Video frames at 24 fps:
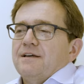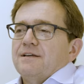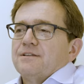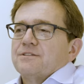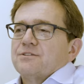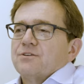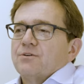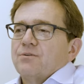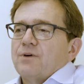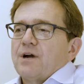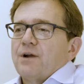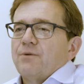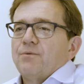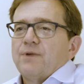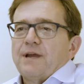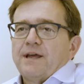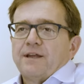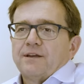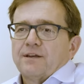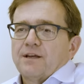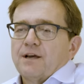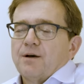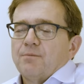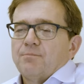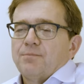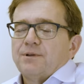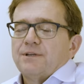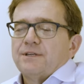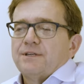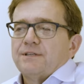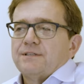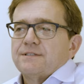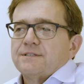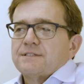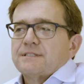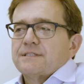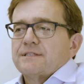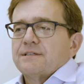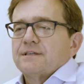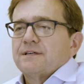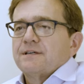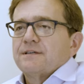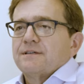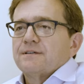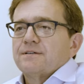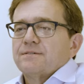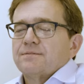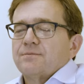So I ran companies
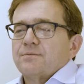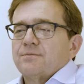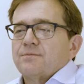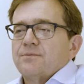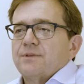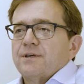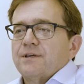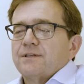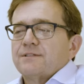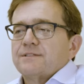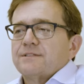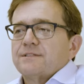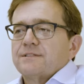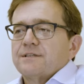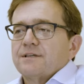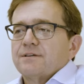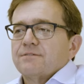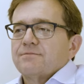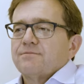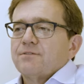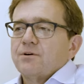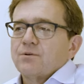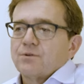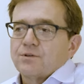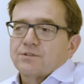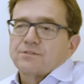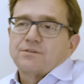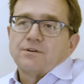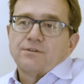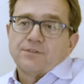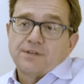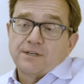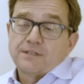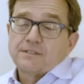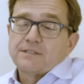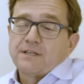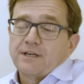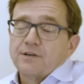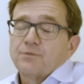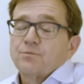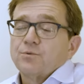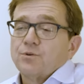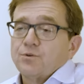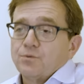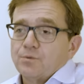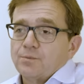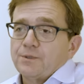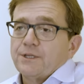that focused on things like
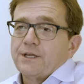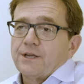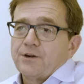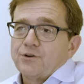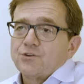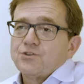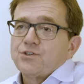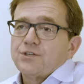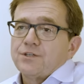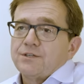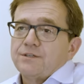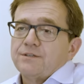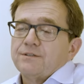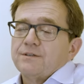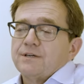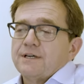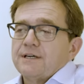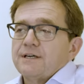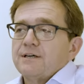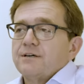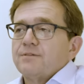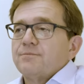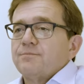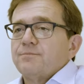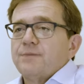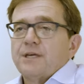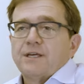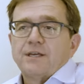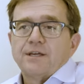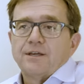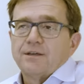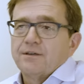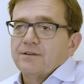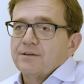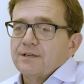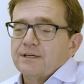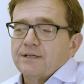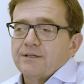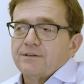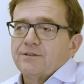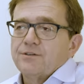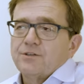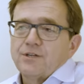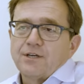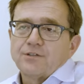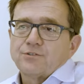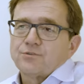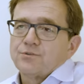renewable energy, making
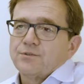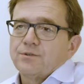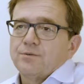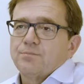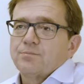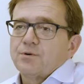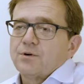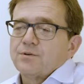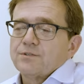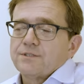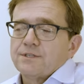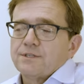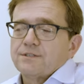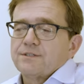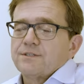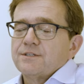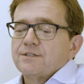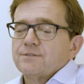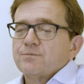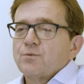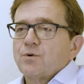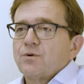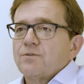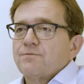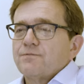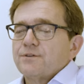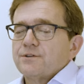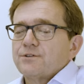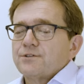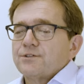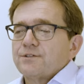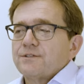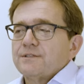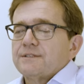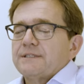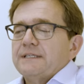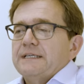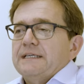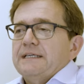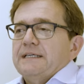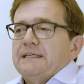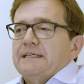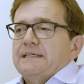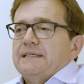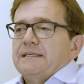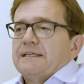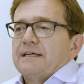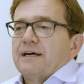industrial processes more efficient.
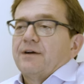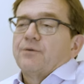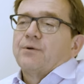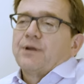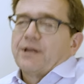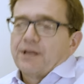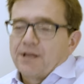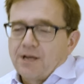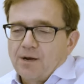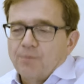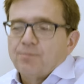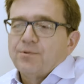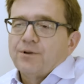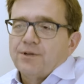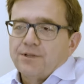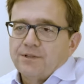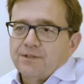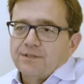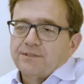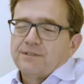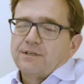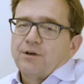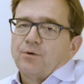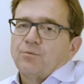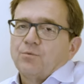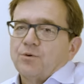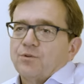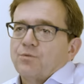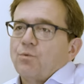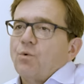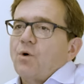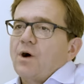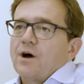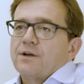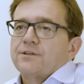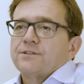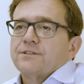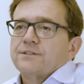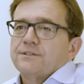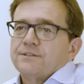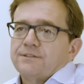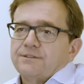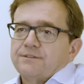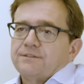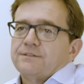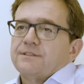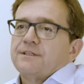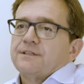I ran a company that dealt with water
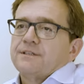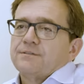and